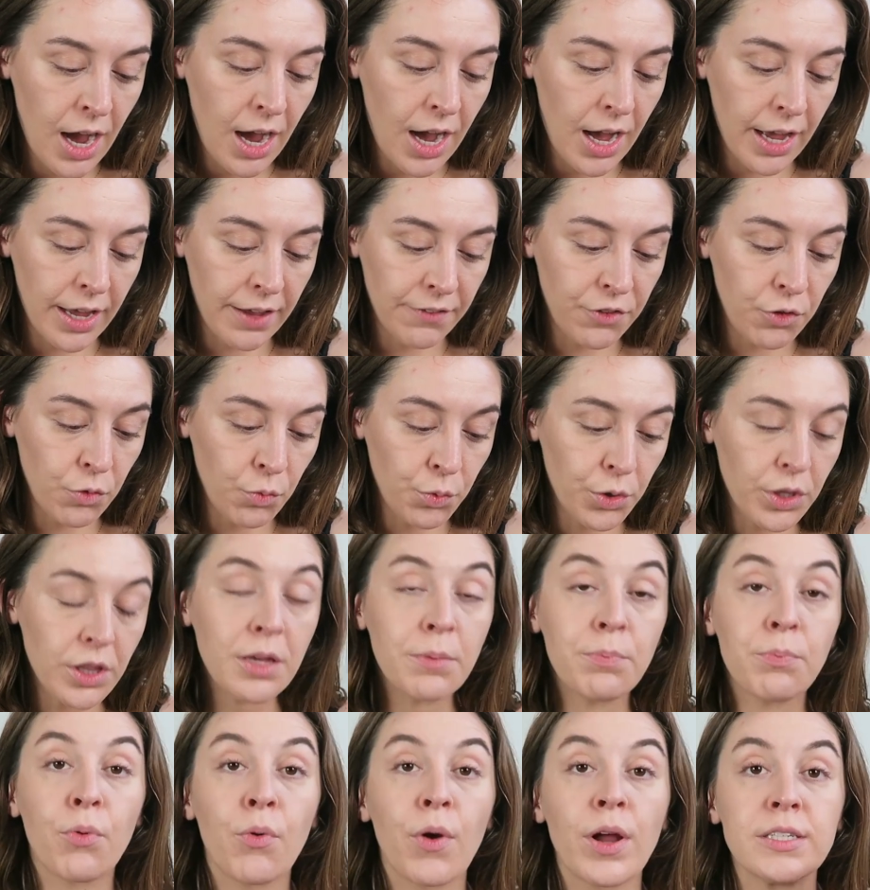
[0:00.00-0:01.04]
Uh, if you
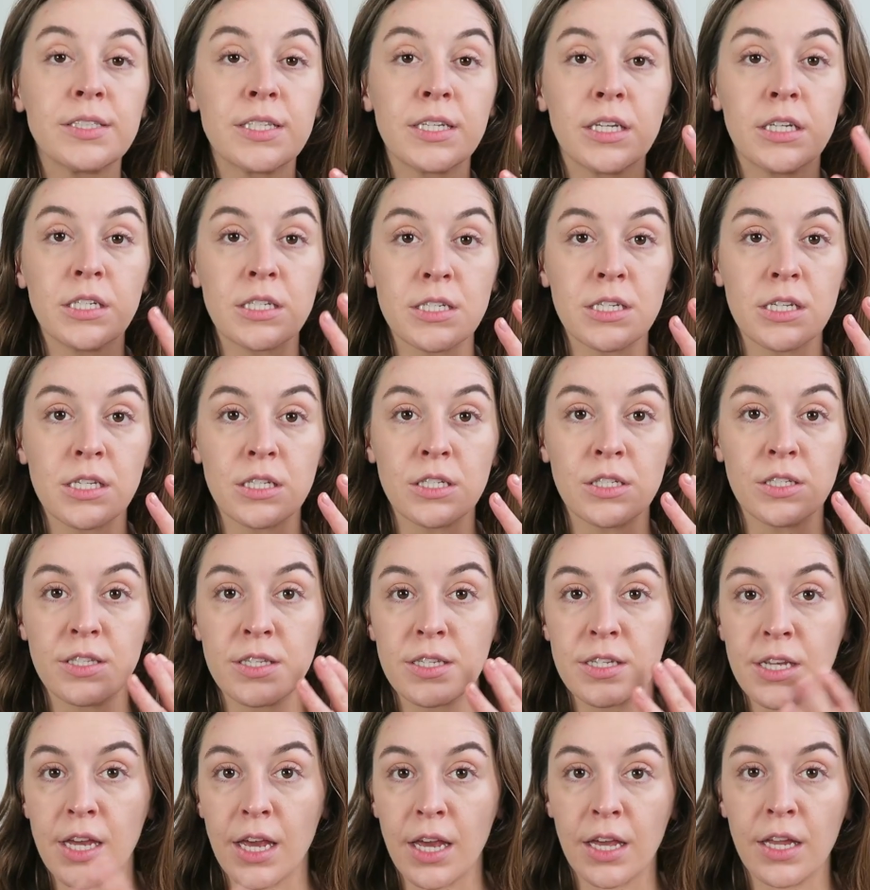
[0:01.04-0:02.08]
really press it into the
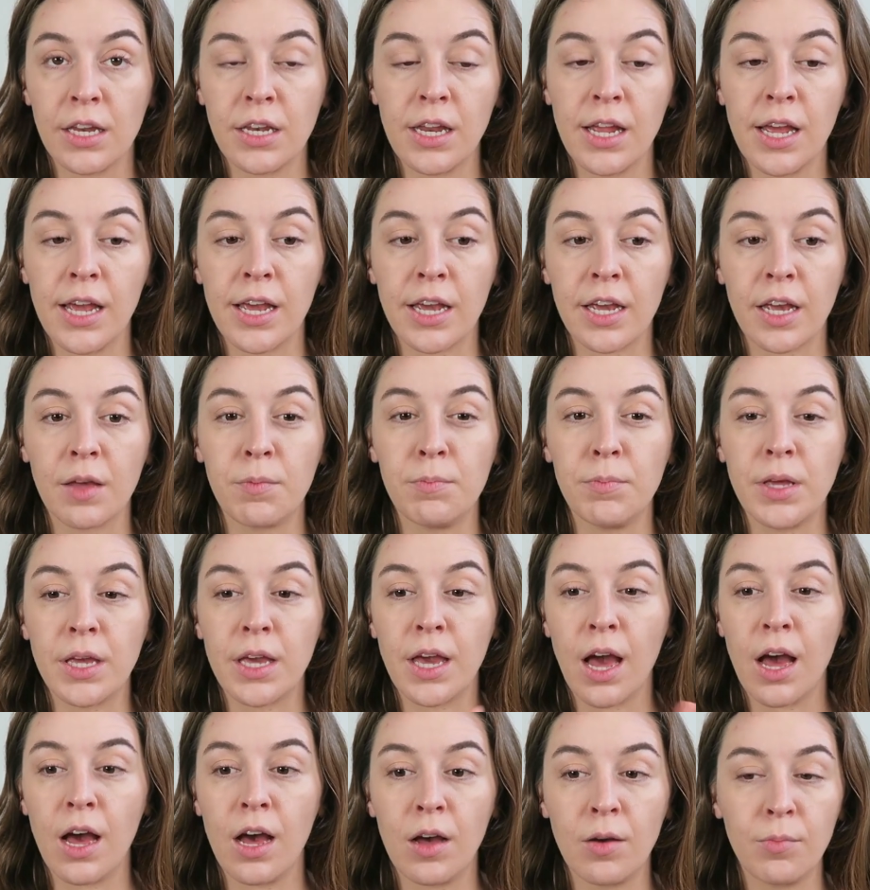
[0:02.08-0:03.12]
skin, it can
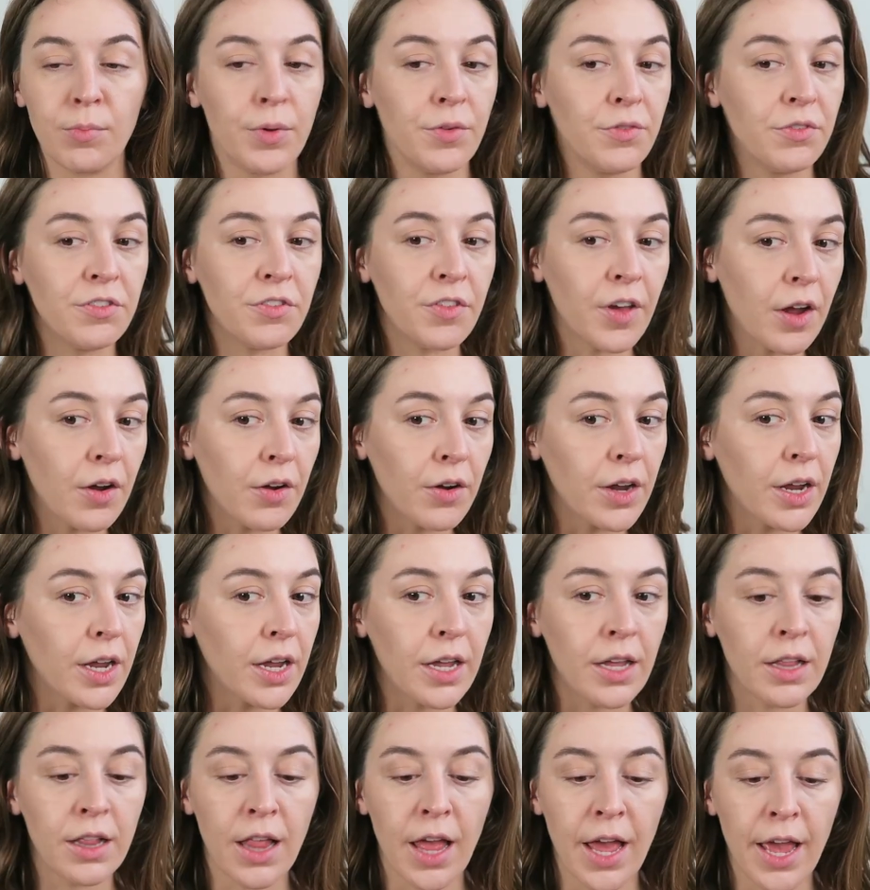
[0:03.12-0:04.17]
become
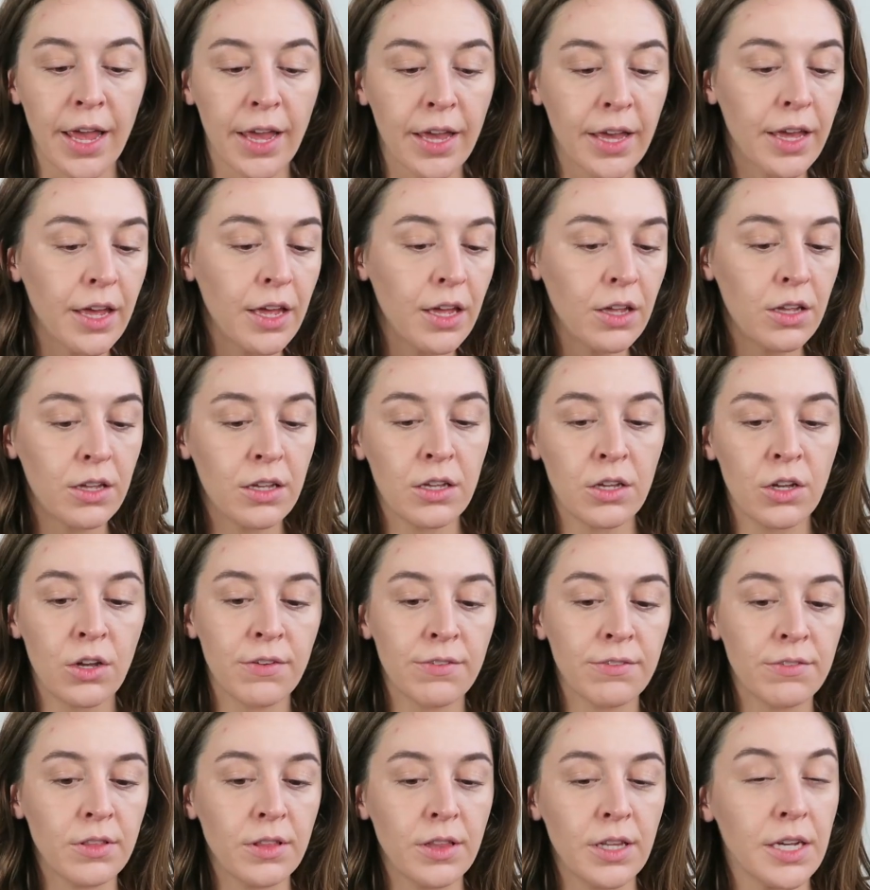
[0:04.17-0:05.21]
very like
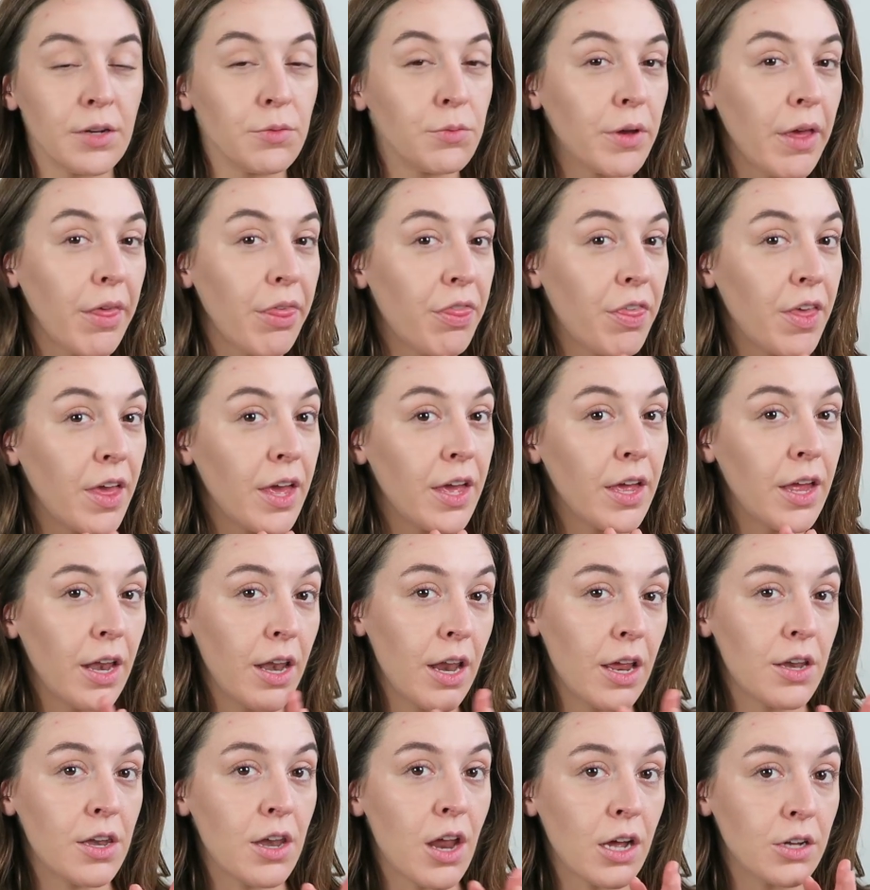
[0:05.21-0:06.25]
lit
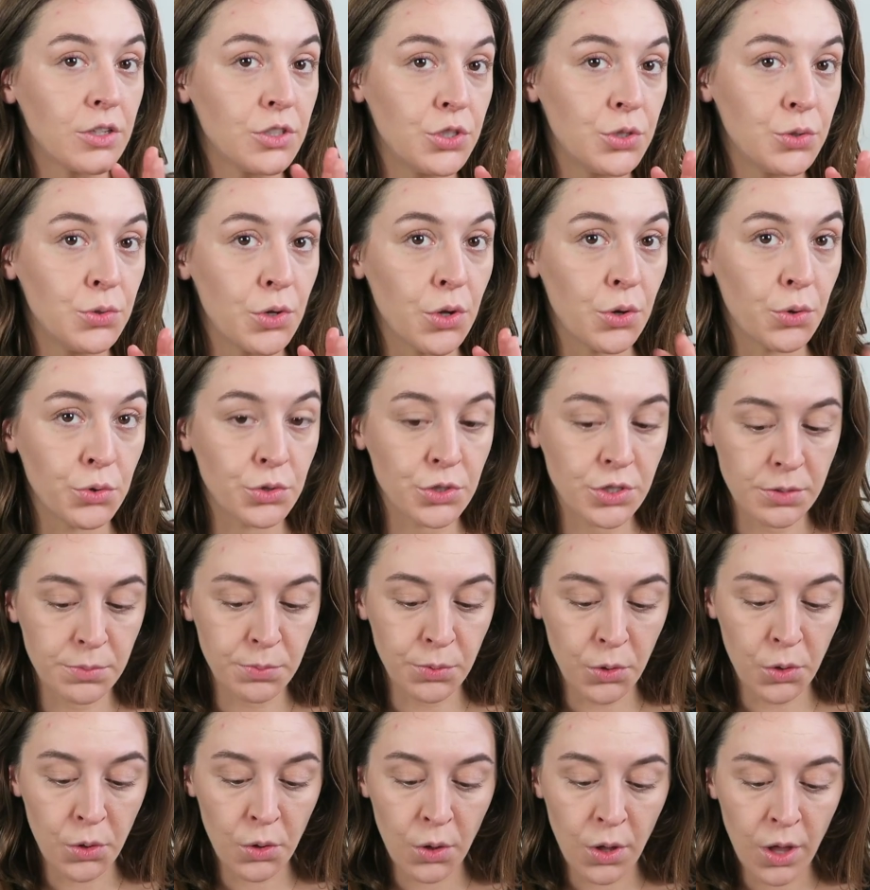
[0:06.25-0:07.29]
within, not too
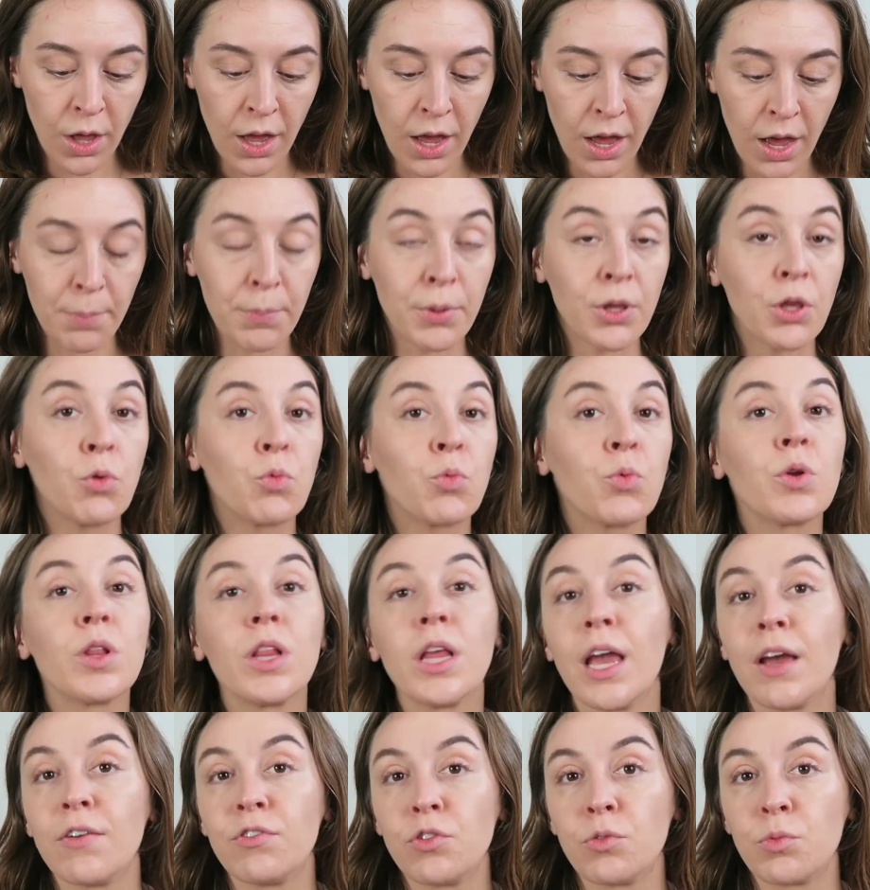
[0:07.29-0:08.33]
noticeable, but you
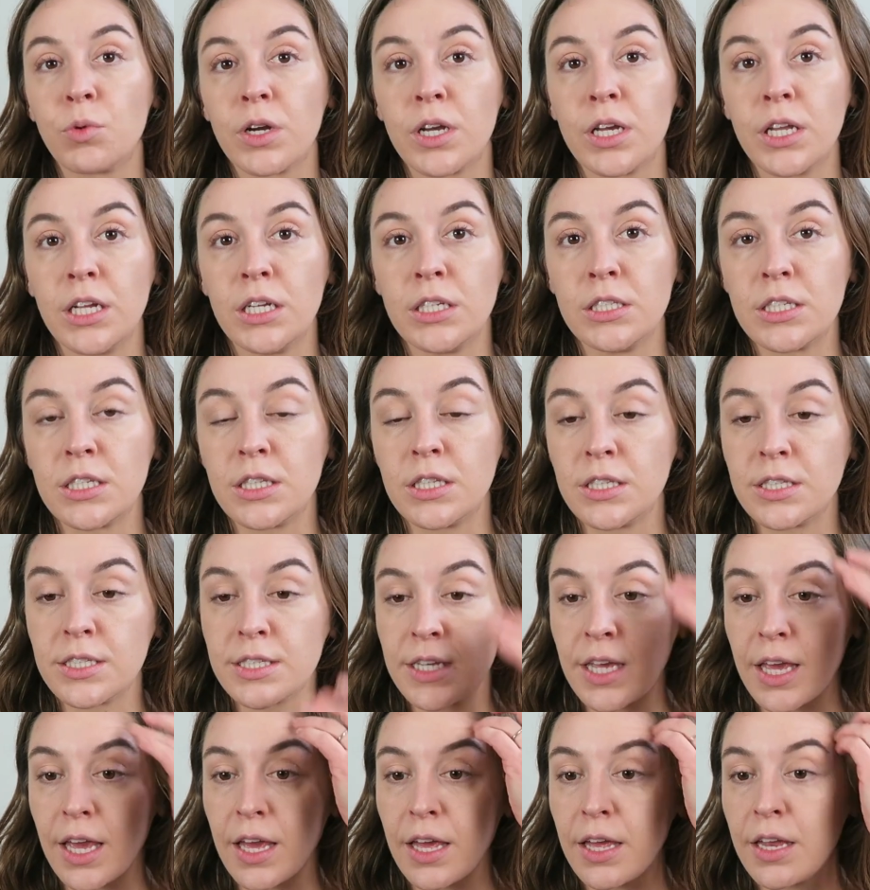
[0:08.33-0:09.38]
really have to work it into the
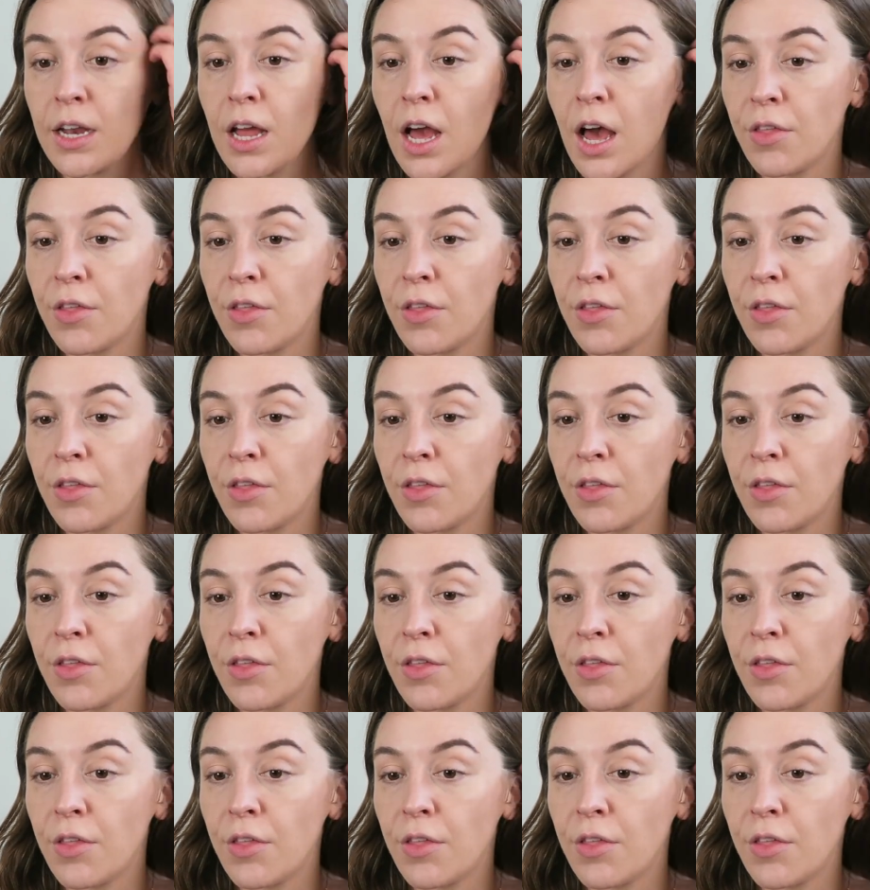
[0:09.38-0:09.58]
skin.